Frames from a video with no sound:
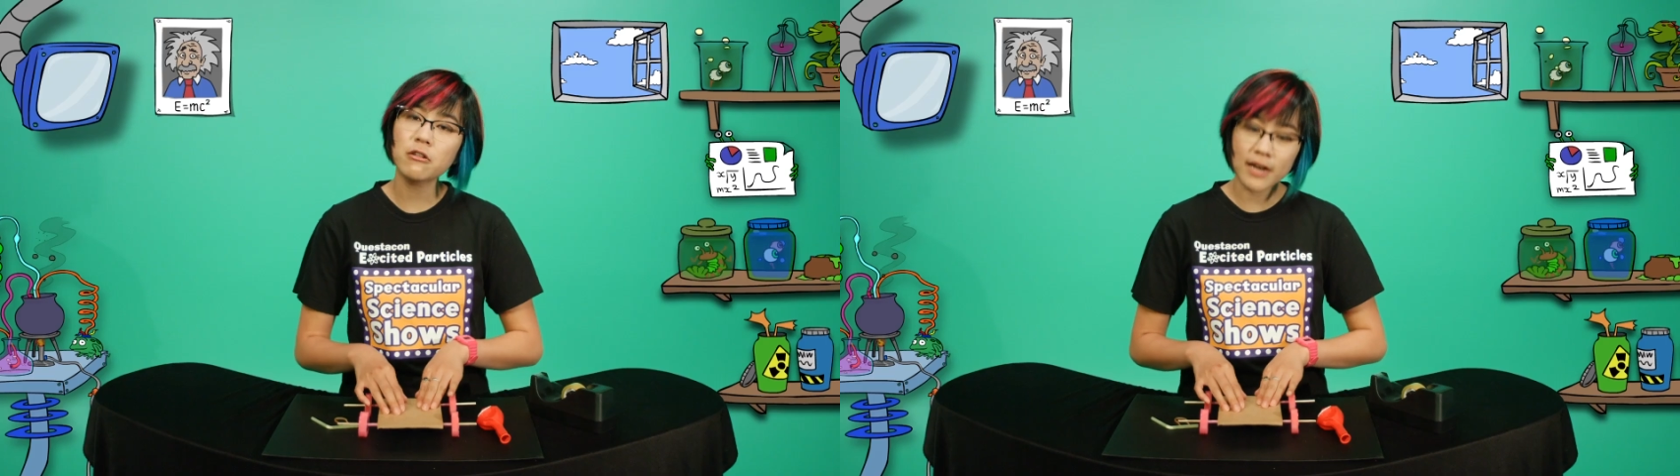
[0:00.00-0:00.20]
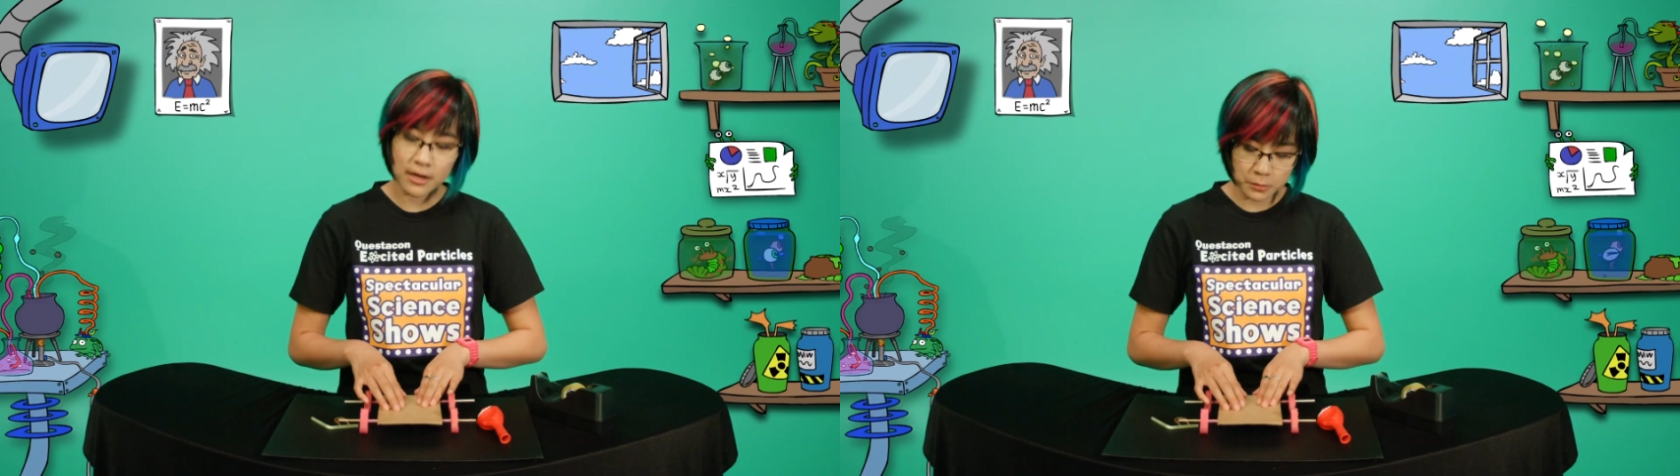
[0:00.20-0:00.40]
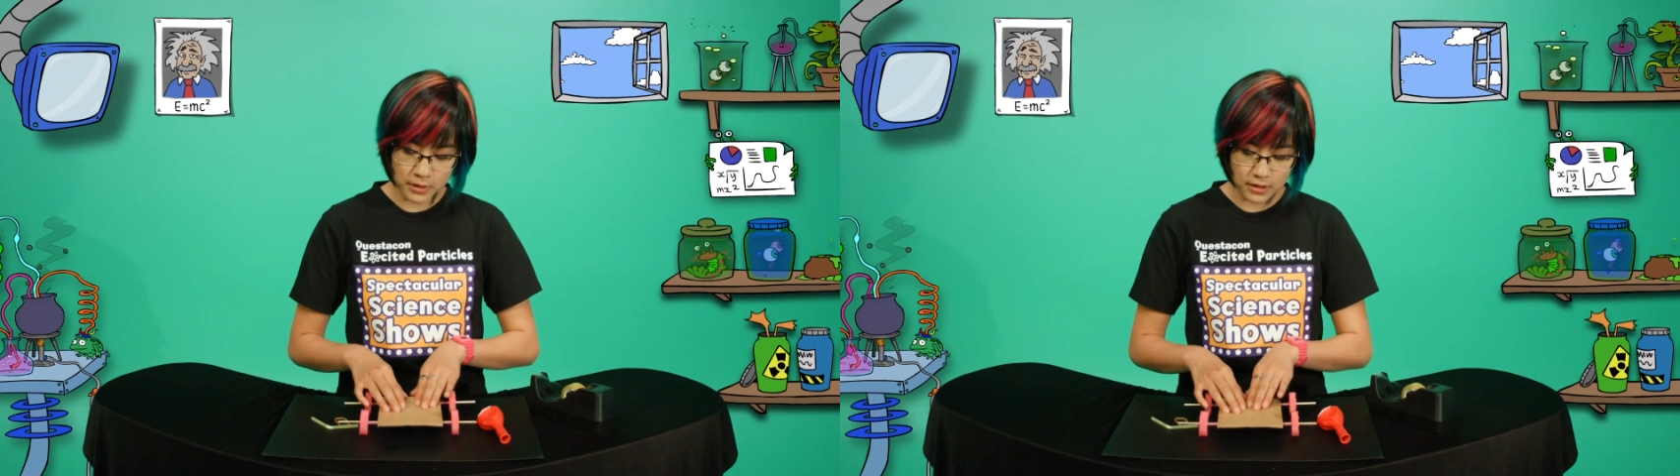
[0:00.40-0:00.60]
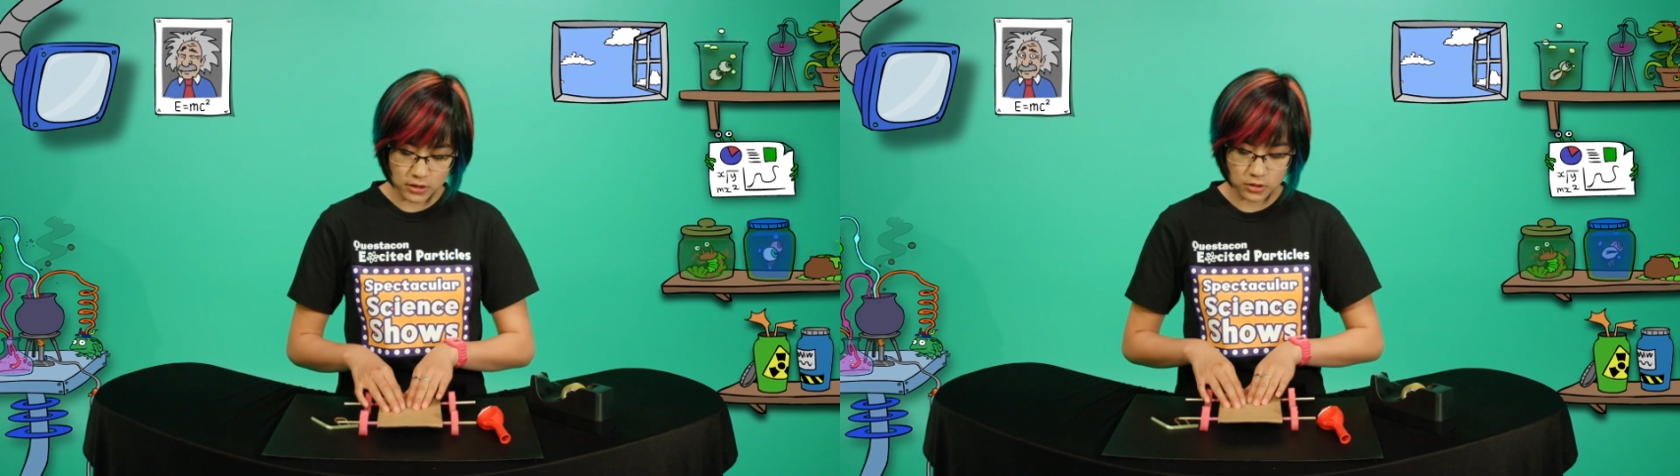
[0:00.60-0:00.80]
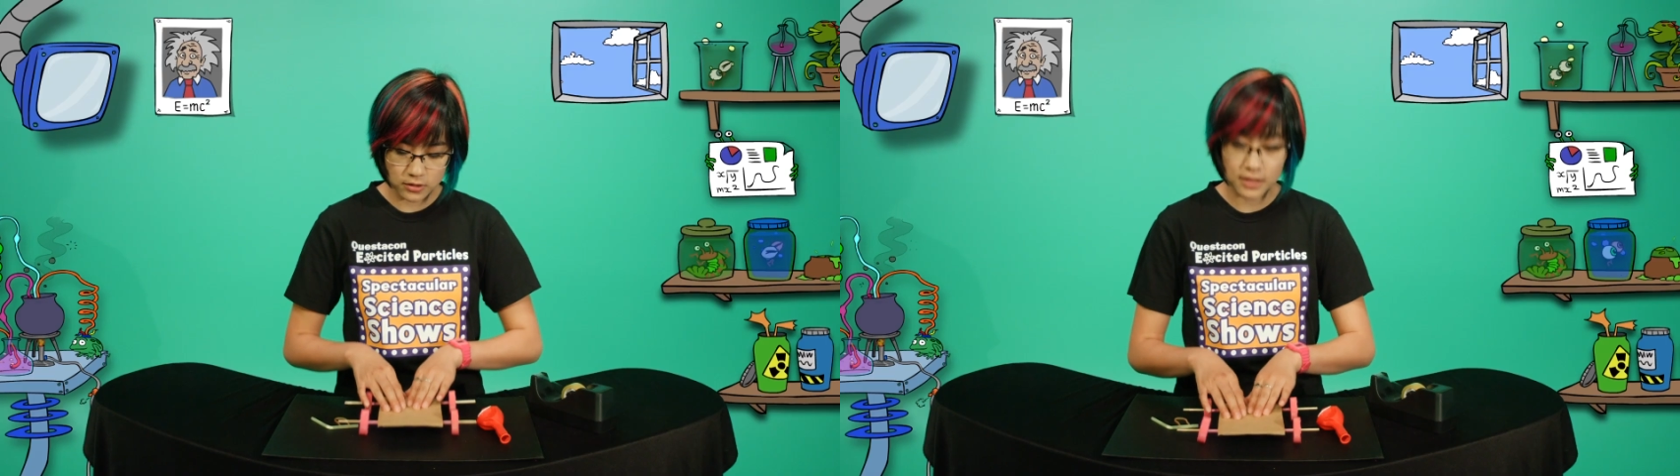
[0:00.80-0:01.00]
Play around with
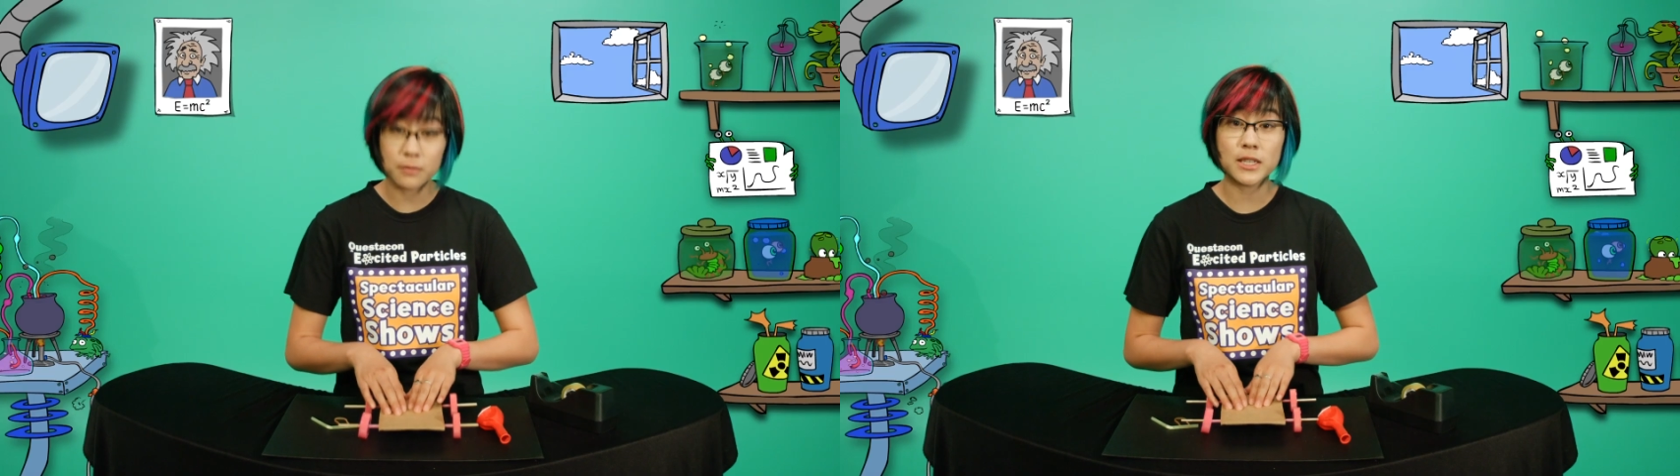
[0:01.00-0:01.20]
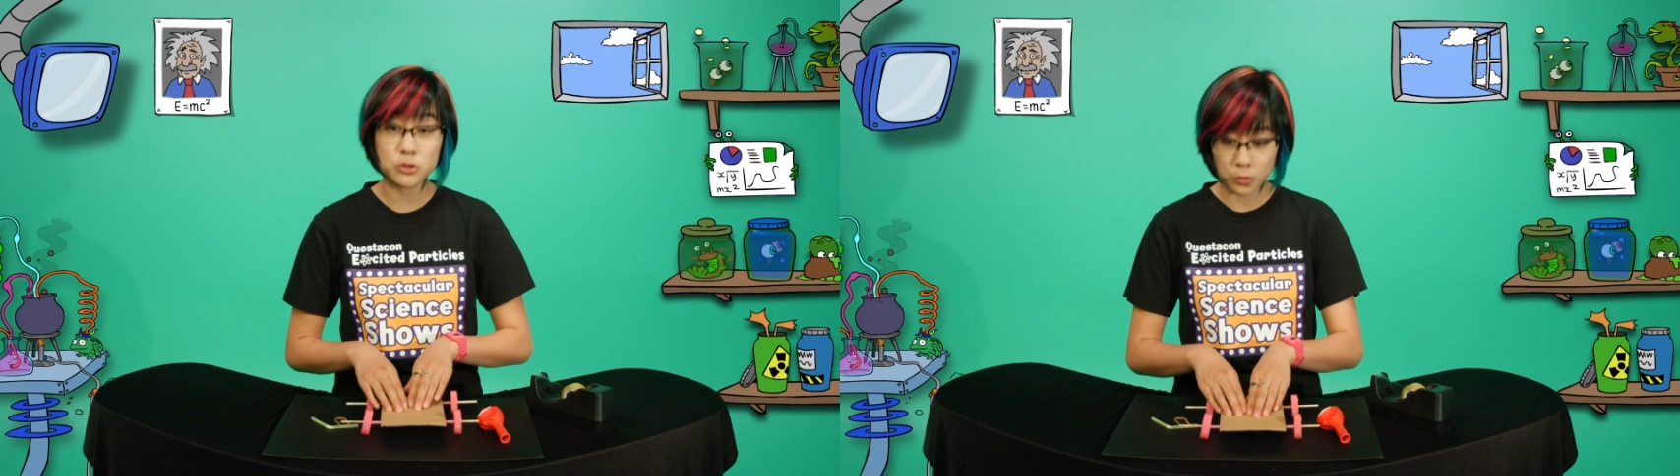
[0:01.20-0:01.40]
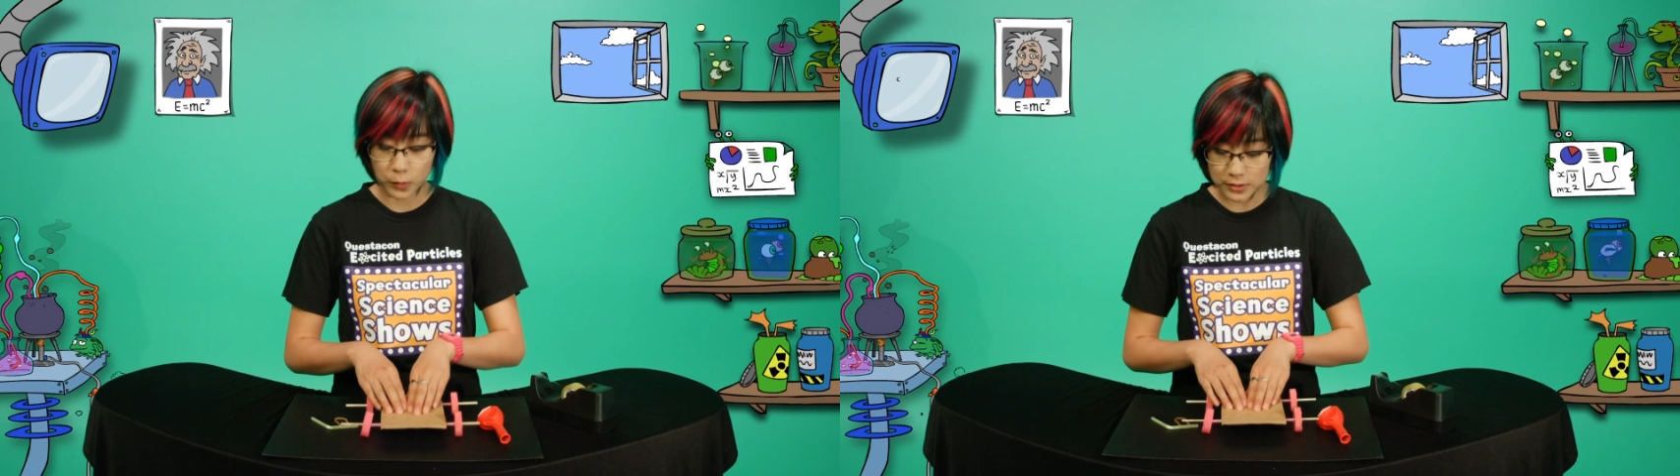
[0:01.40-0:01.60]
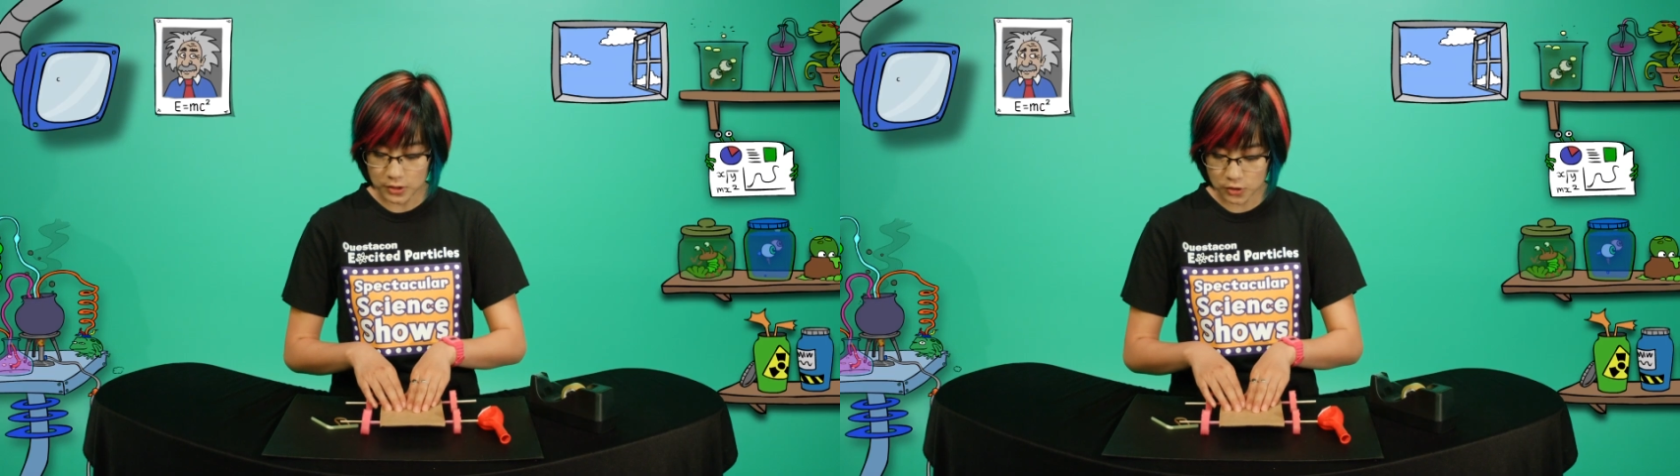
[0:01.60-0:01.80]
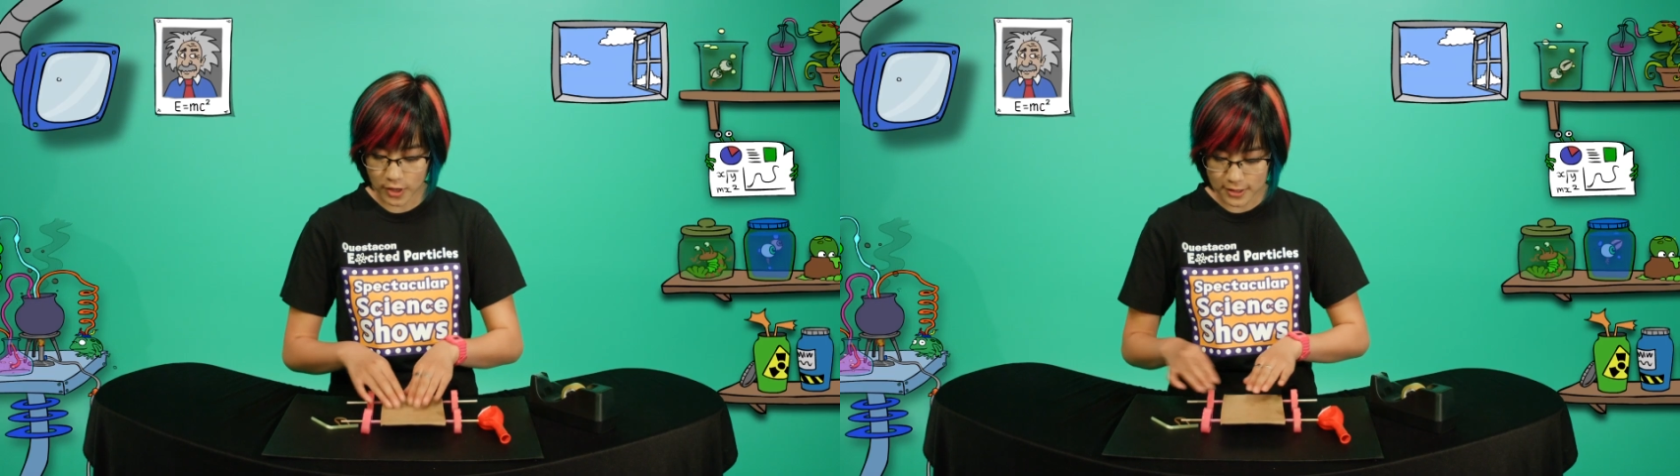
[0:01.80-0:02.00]
it to make sure the wheels are
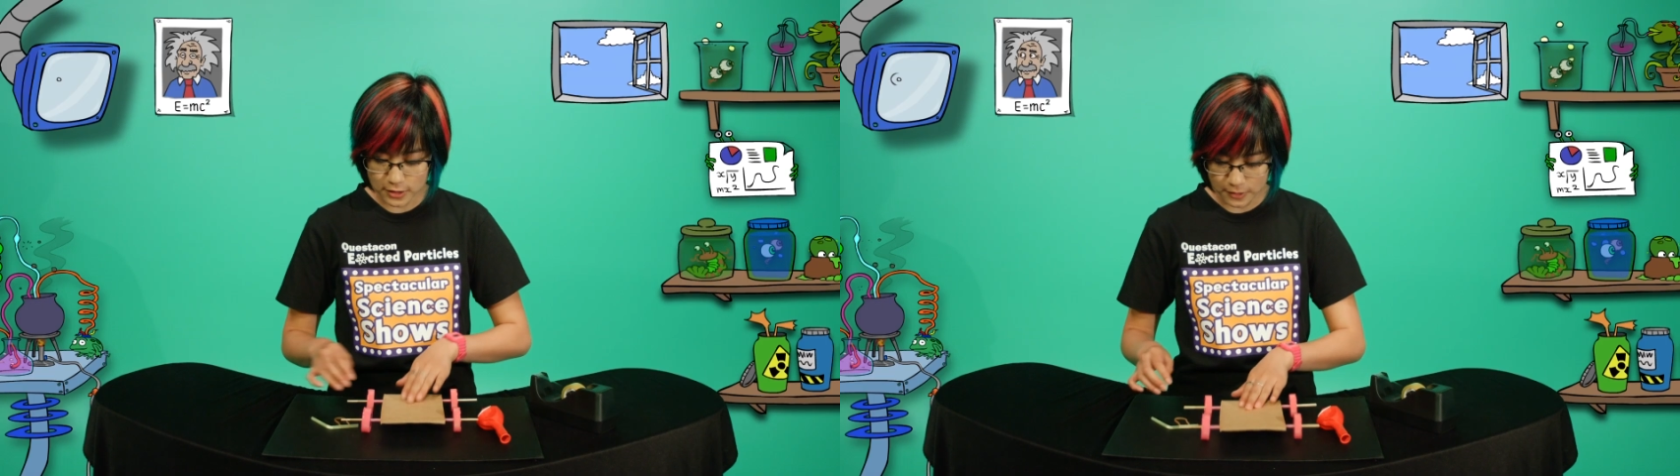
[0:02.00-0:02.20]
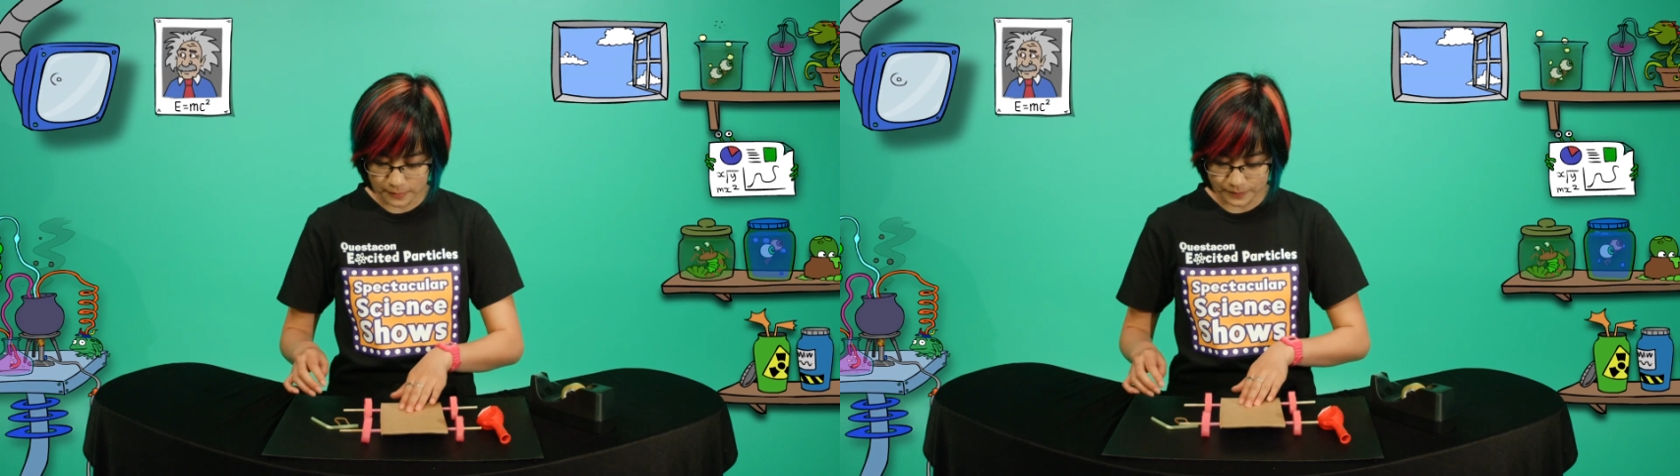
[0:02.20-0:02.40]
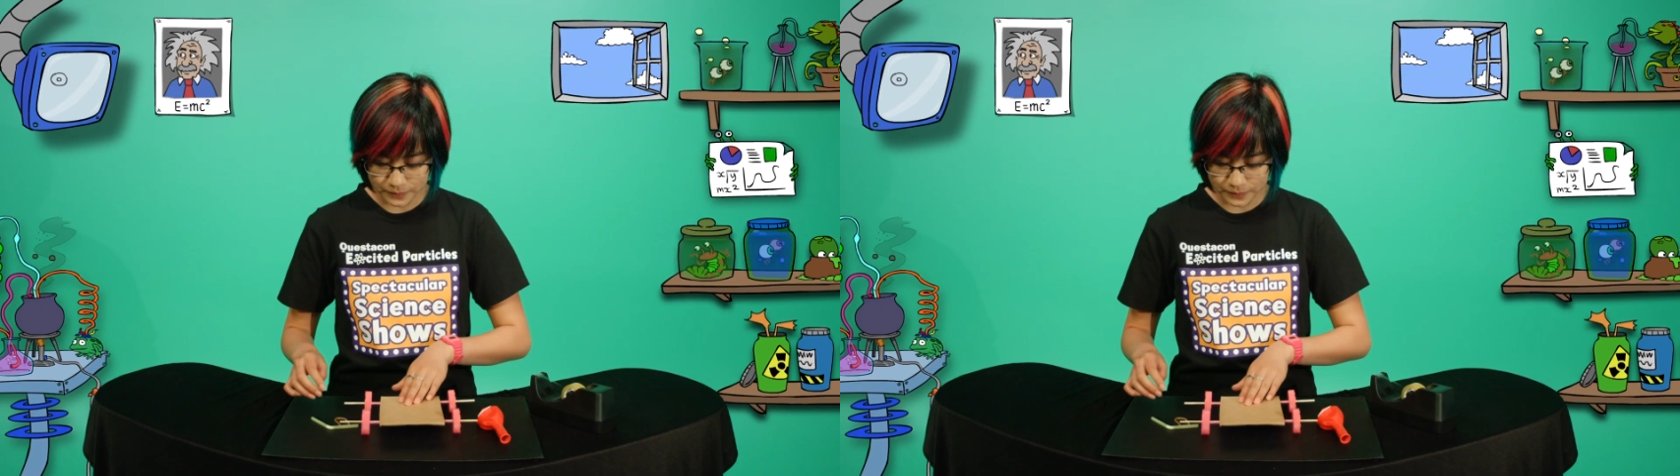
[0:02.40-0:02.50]
straight.